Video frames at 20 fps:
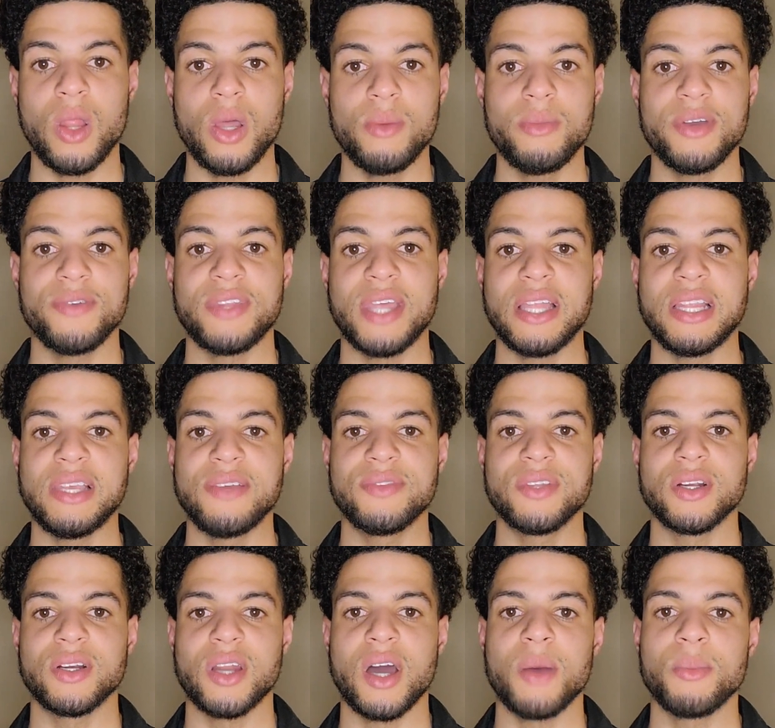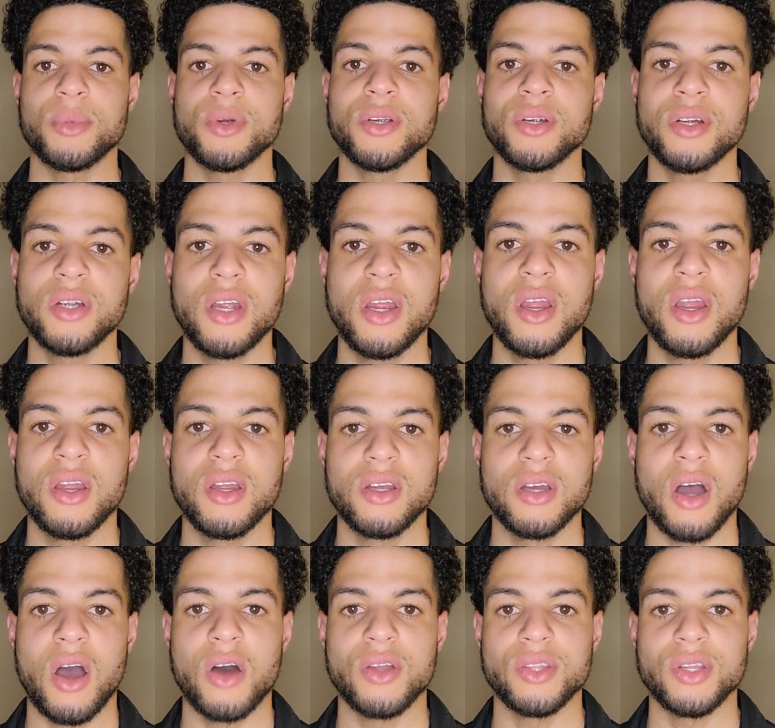them if they leave their number
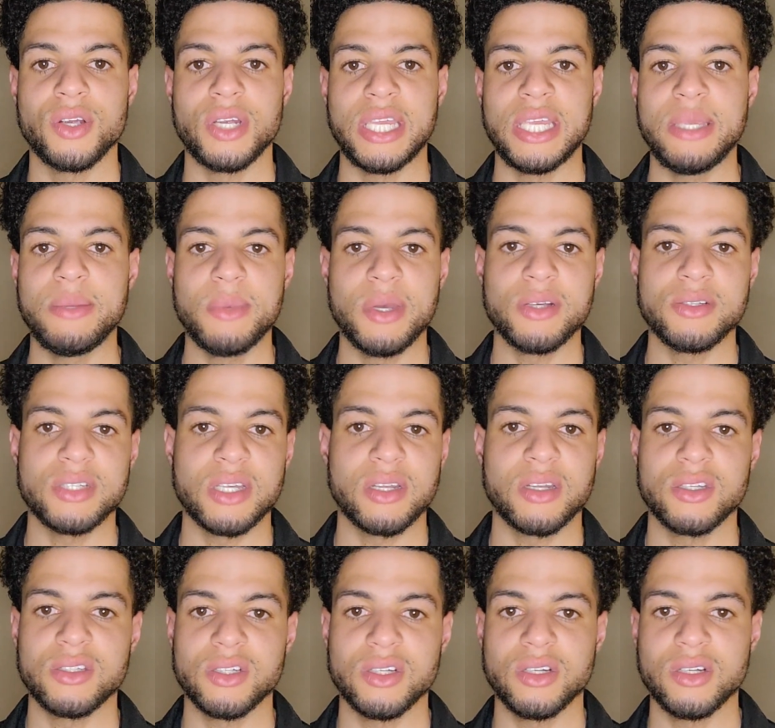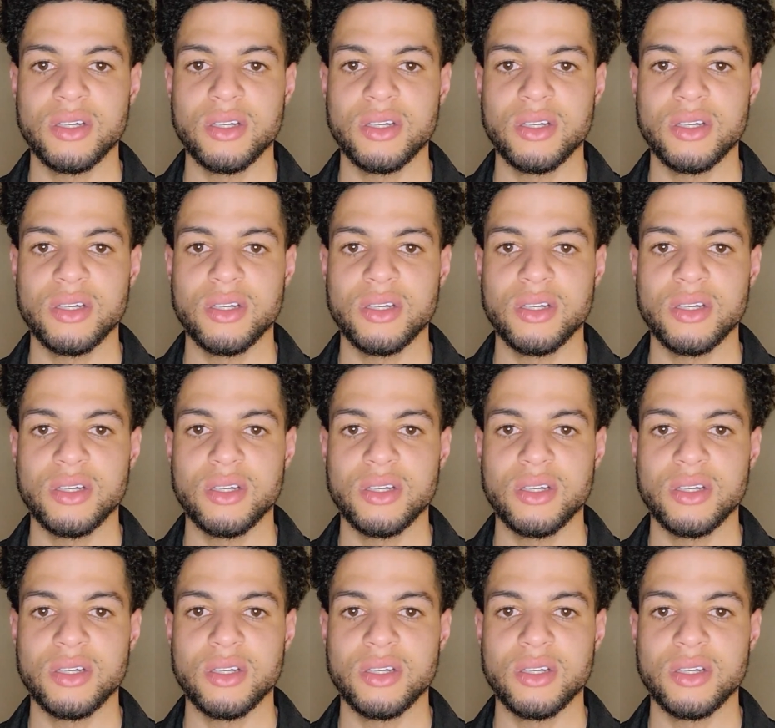on their email signature.